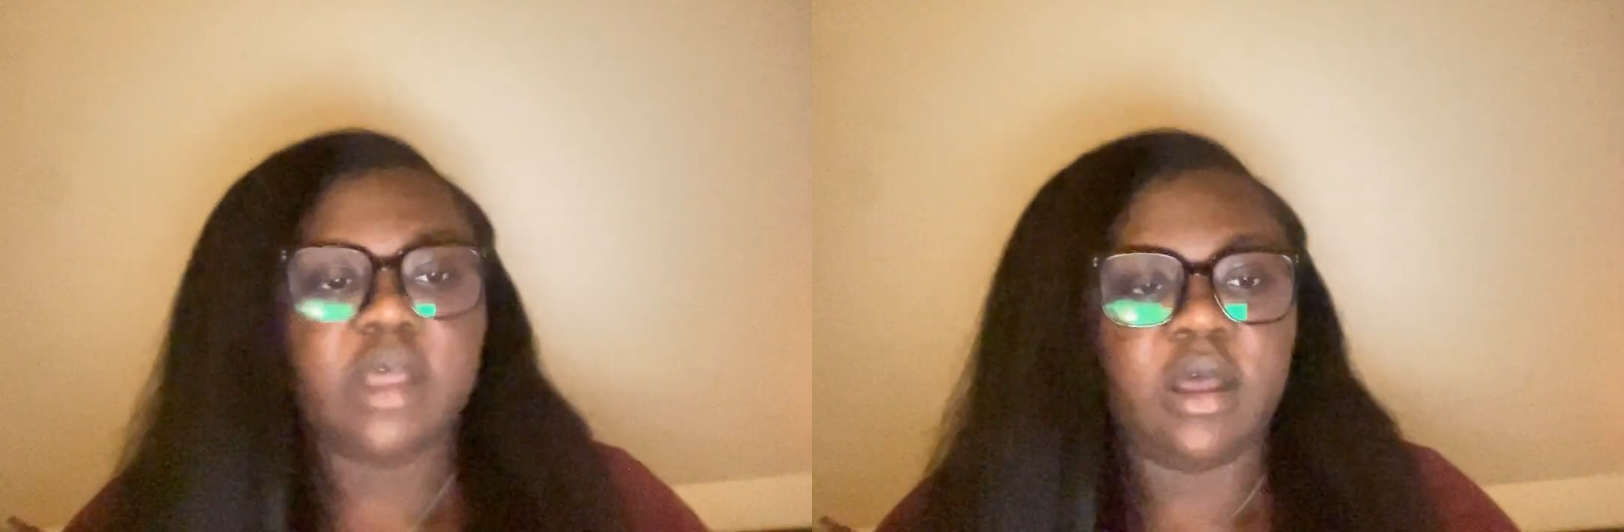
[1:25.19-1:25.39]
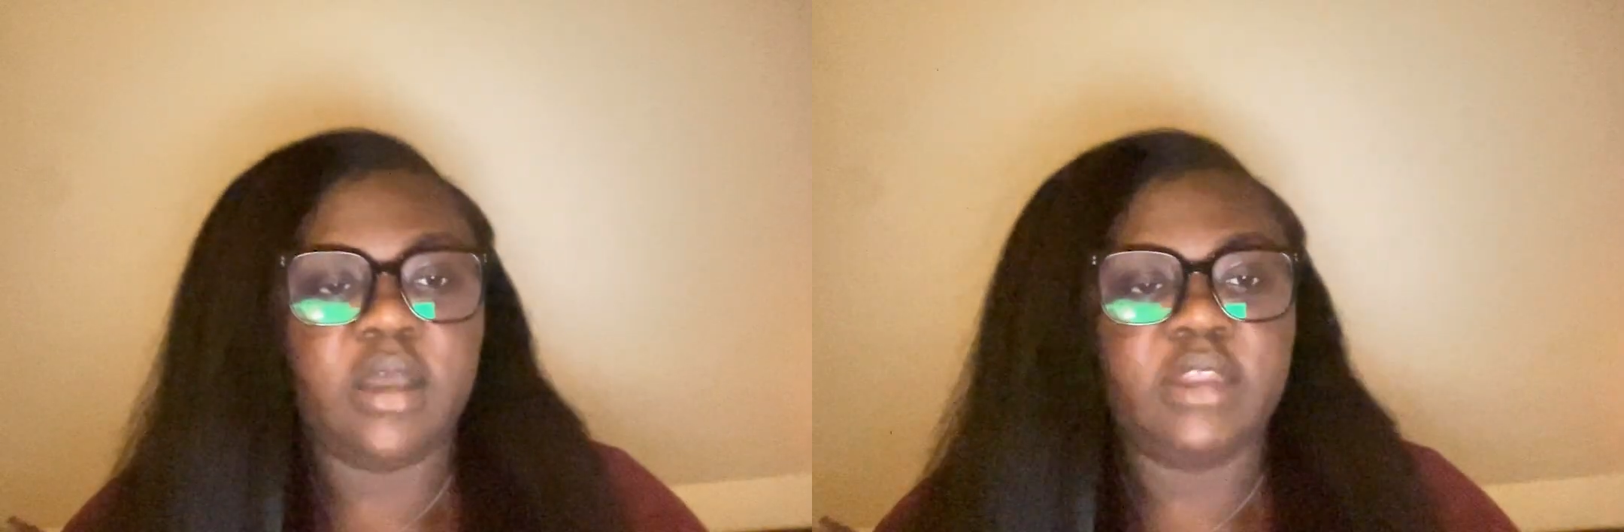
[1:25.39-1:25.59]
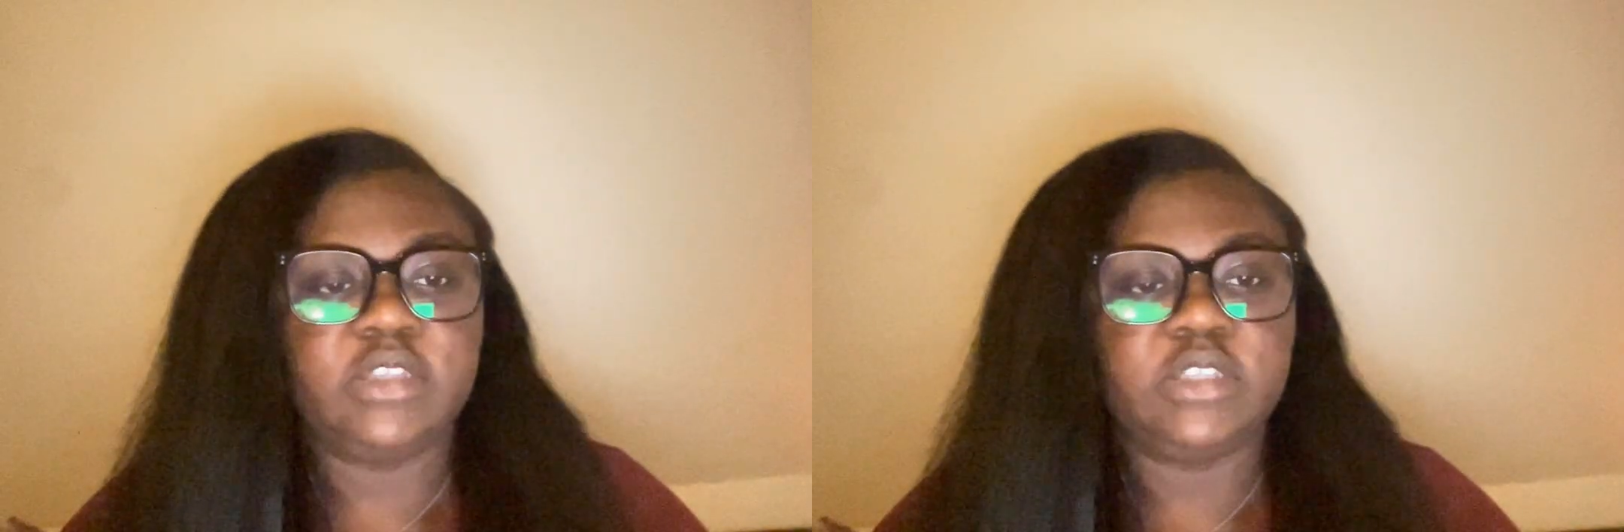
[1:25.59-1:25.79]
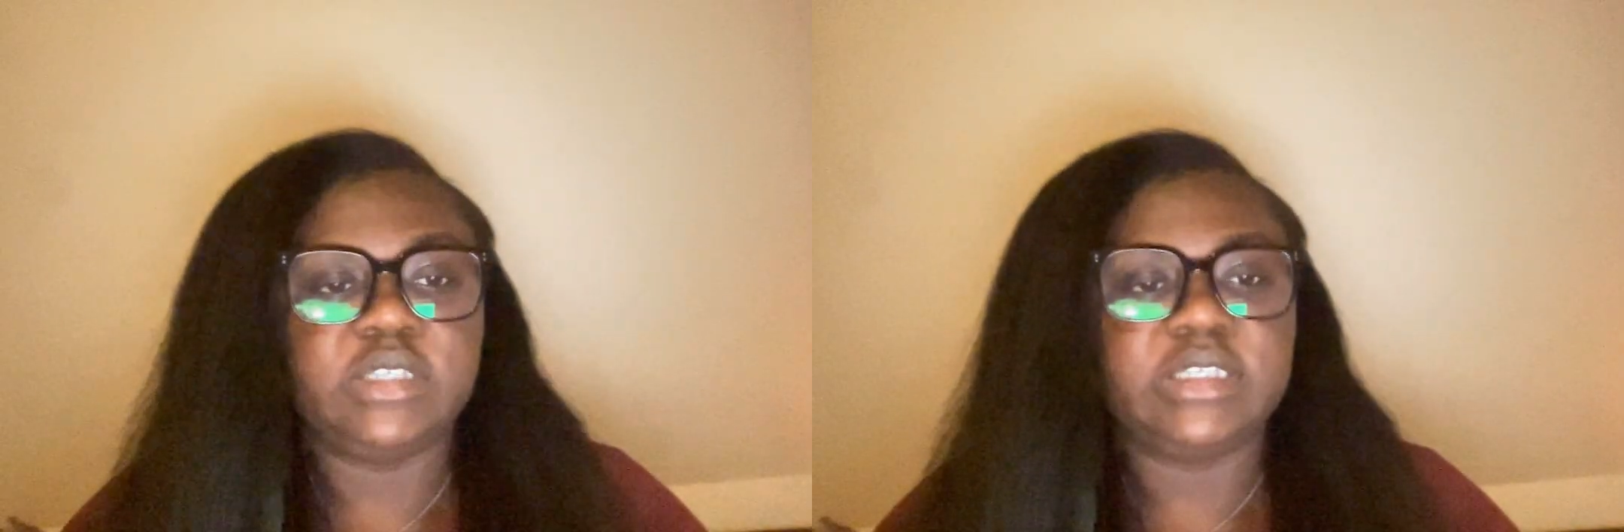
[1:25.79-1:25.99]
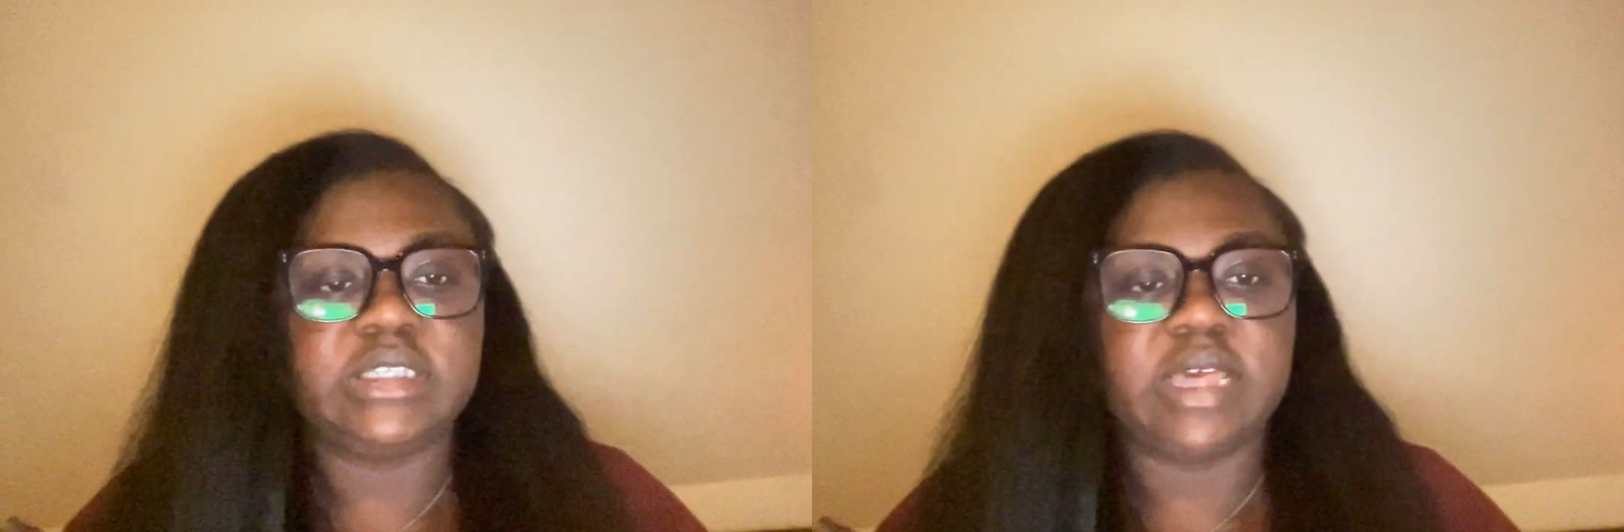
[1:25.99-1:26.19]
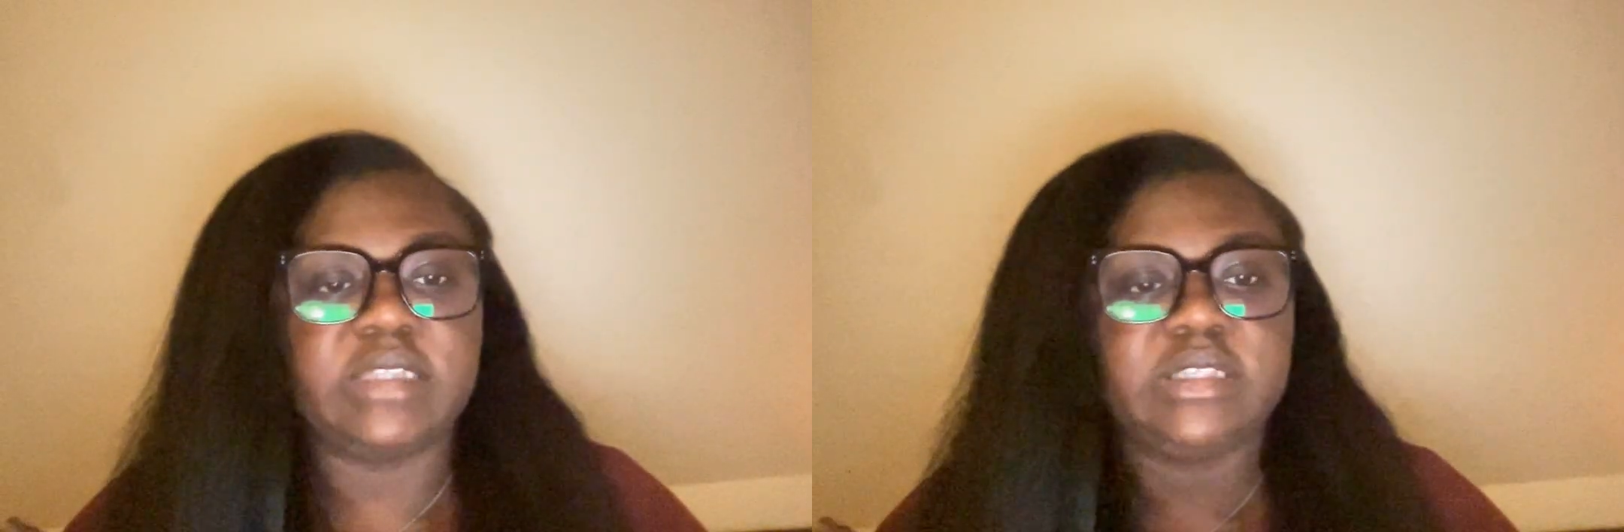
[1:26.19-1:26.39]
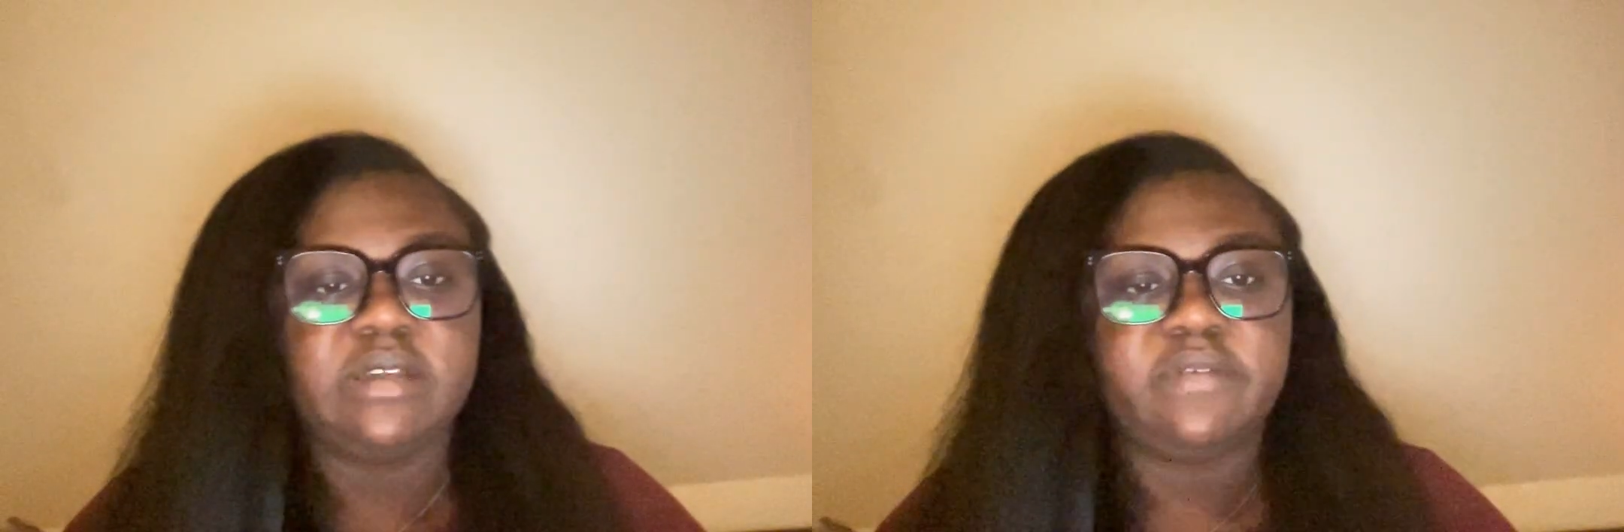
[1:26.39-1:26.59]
on to discuss the